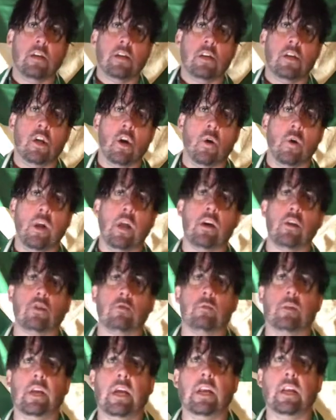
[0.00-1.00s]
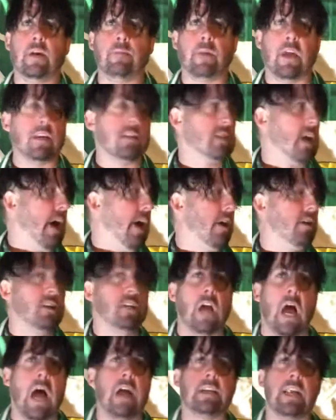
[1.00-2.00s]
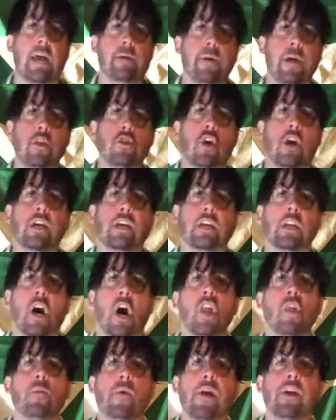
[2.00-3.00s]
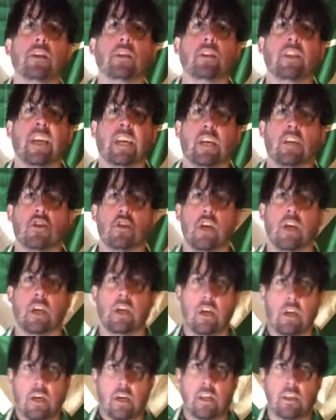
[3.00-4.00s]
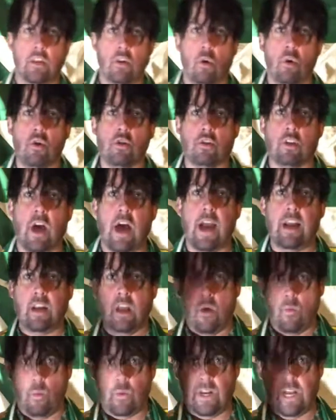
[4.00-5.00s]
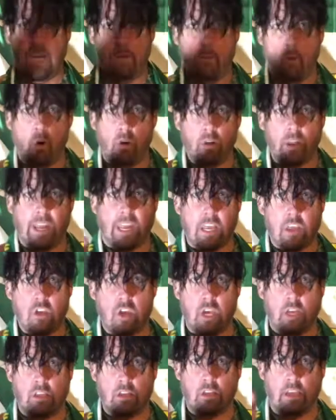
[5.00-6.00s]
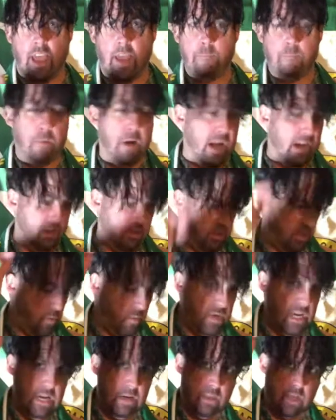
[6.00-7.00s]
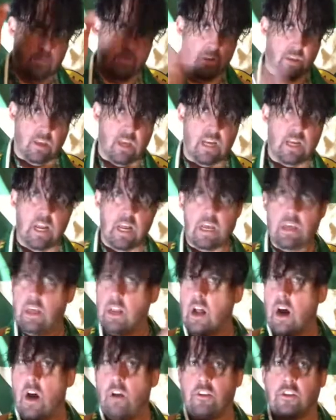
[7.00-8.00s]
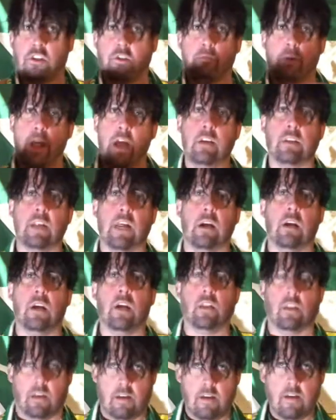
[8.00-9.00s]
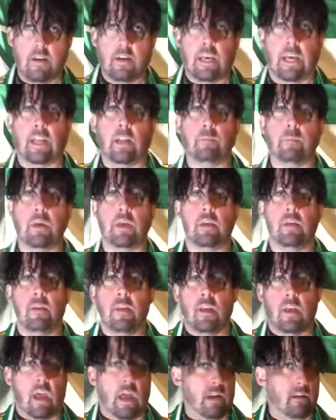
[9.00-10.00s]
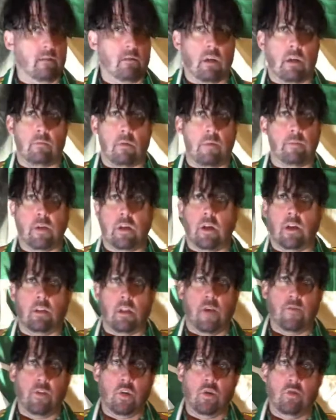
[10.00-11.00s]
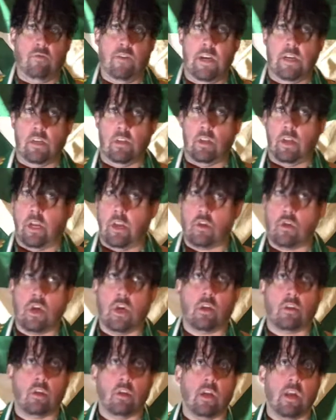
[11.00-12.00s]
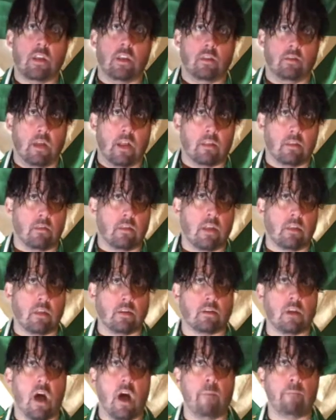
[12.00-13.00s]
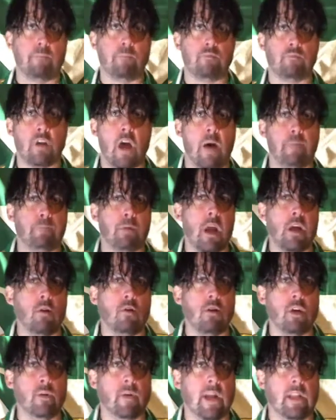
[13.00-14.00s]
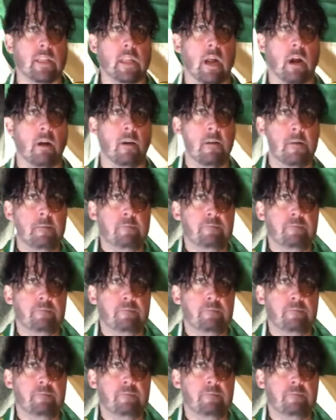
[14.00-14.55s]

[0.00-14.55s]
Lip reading: You know what else we need? I'm getting tired of goddamn hitchhiking all the way to Lickachick in the north side. We need more Lickachicks in Cape Breton, so we need some in Sydney and all the surrounding areas. And I mean, I love a good feed of Lickachick, so that's a top priority right there.